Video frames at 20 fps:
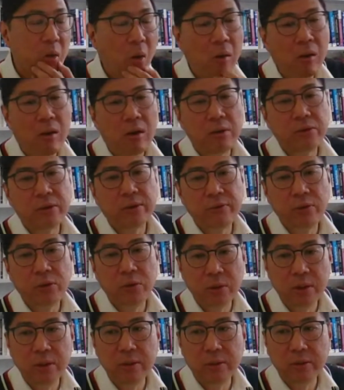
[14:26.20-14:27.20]
cohorts of
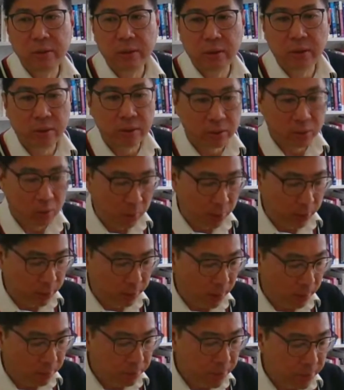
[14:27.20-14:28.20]
students, it's always
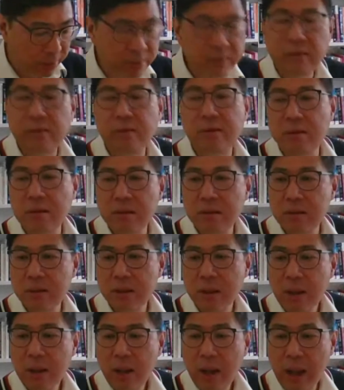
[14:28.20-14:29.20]
about persistence,